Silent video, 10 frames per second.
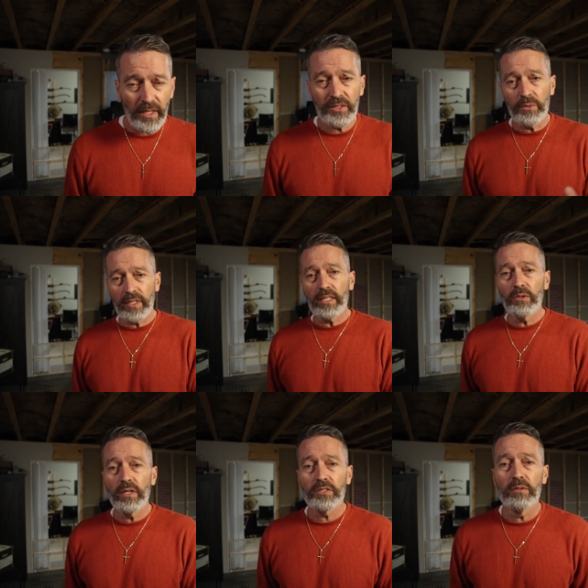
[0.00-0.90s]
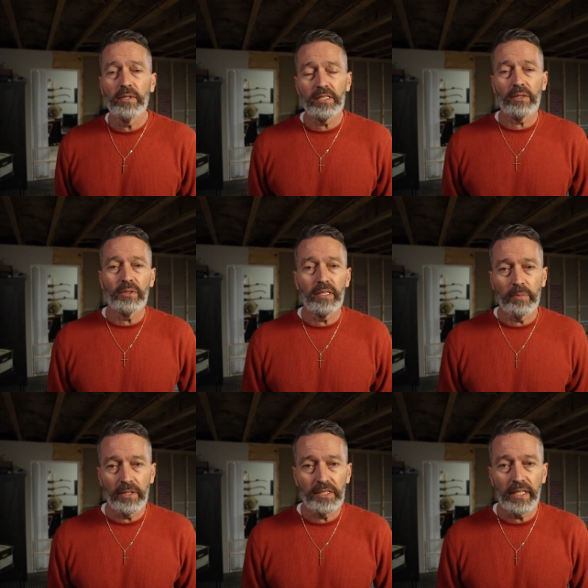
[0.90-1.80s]
So thank you all so much. I really
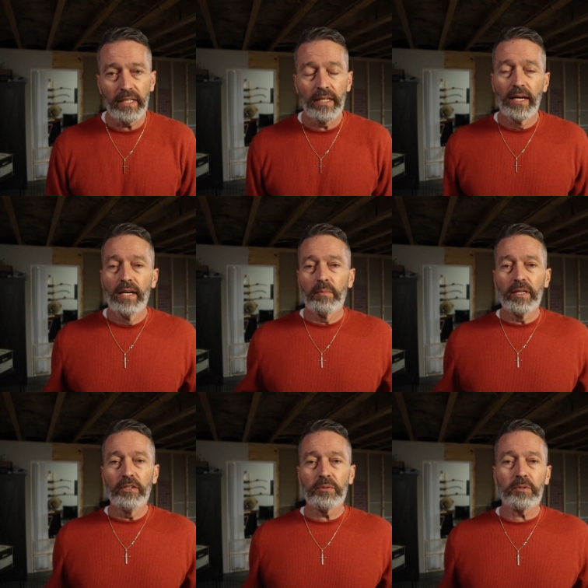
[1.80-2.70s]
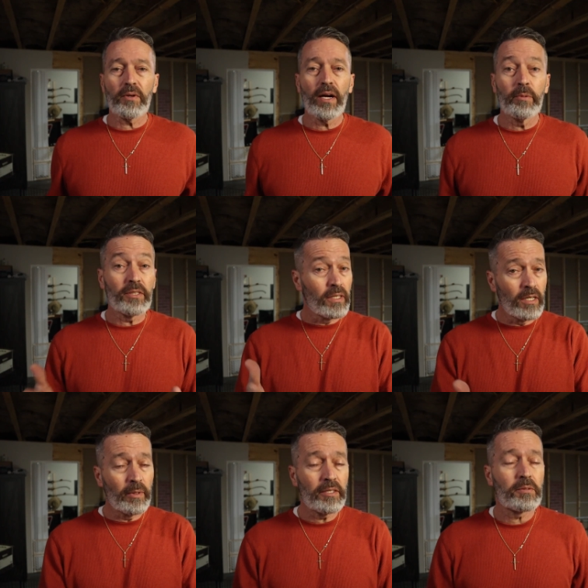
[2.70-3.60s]
appreciate it. My new subscribers and all my